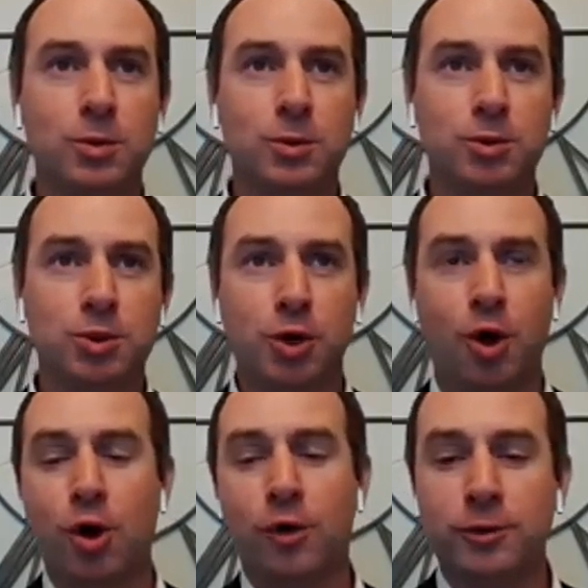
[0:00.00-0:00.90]
took
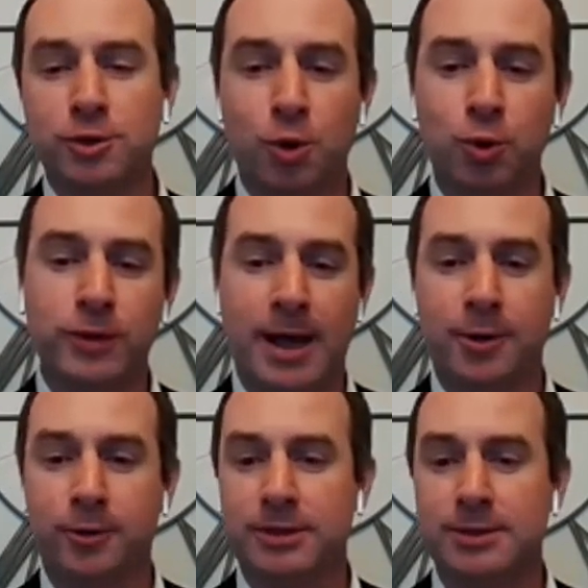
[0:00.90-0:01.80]
all those old
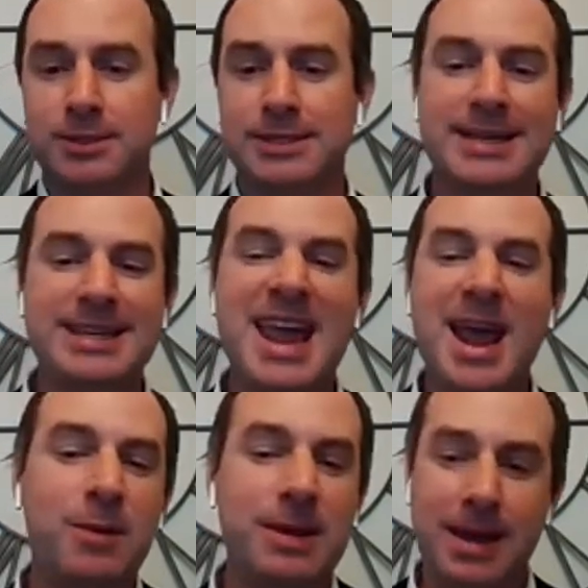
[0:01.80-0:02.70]
algorithms and said,
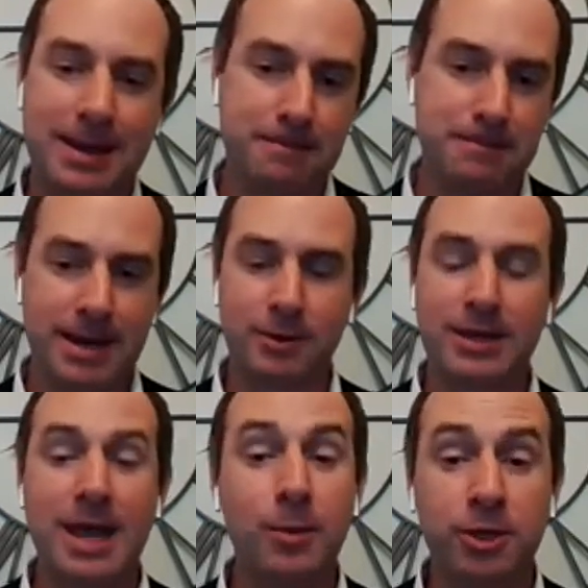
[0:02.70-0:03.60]
can we make them better?
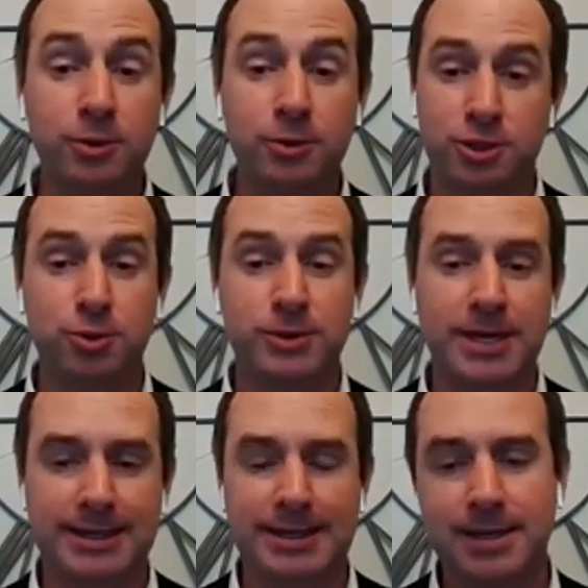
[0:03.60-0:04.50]
Can we use new
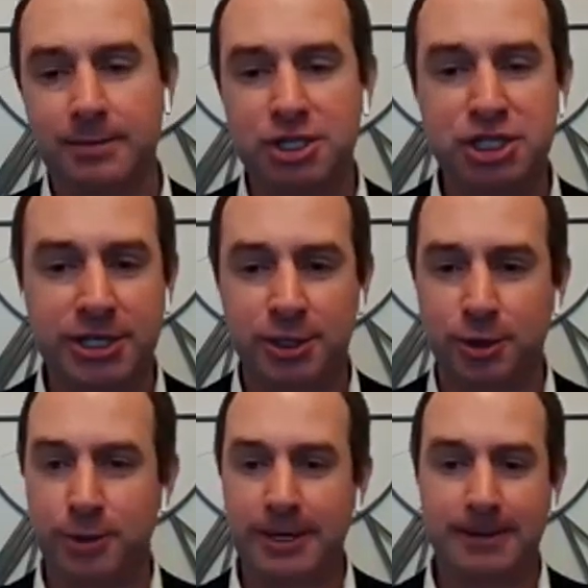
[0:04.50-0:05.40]
techniques like machine
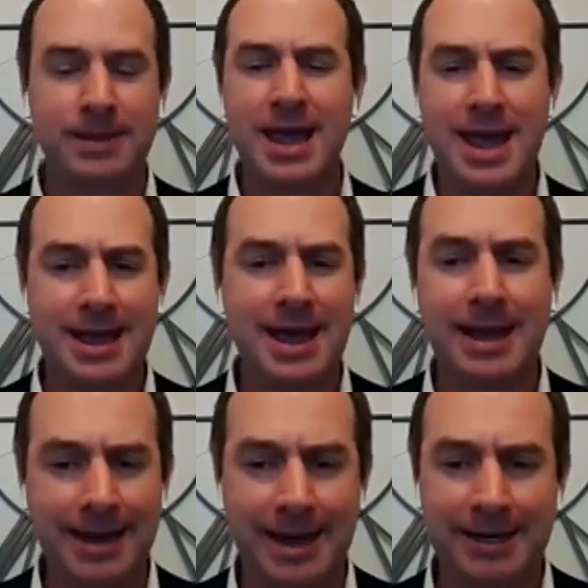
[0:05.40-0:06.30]
learning,
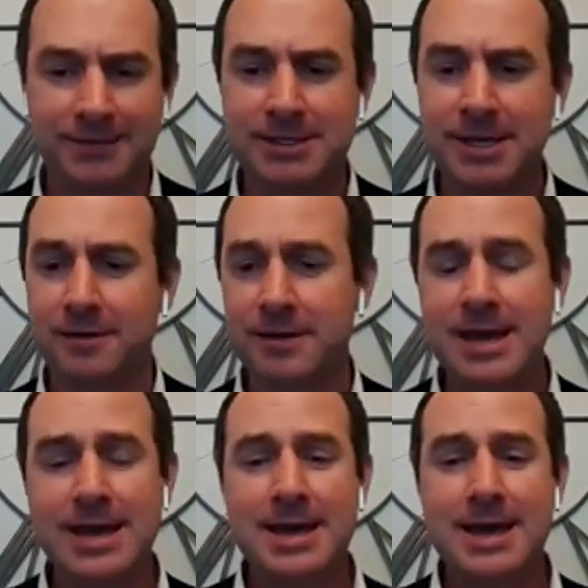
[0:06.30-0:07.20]
AI kind of stuff,
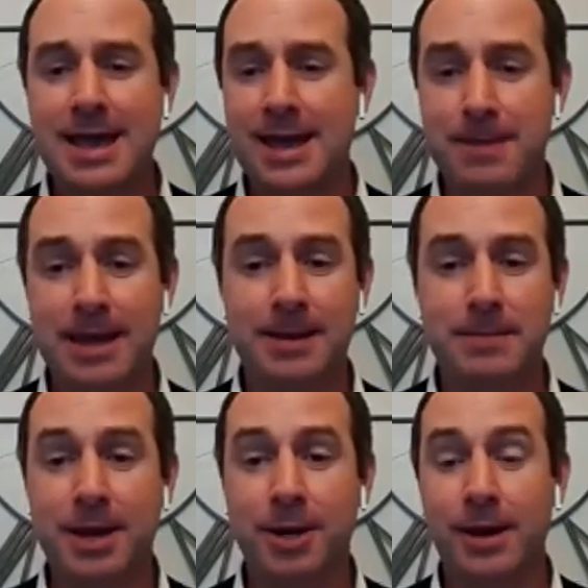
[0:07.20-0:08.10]
and make them
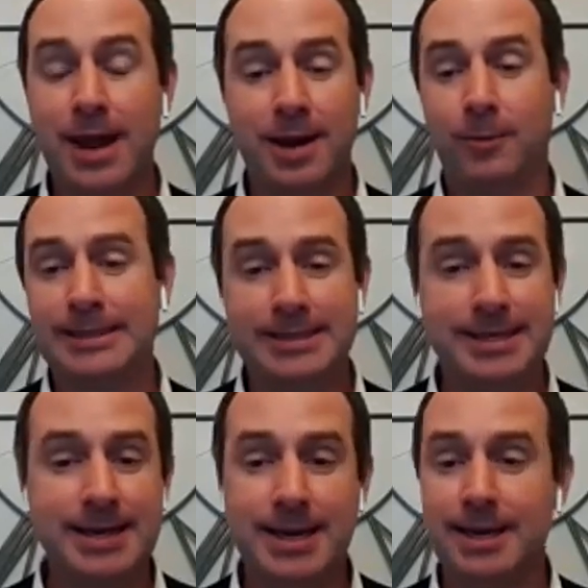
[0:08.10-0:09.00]
better? And we did,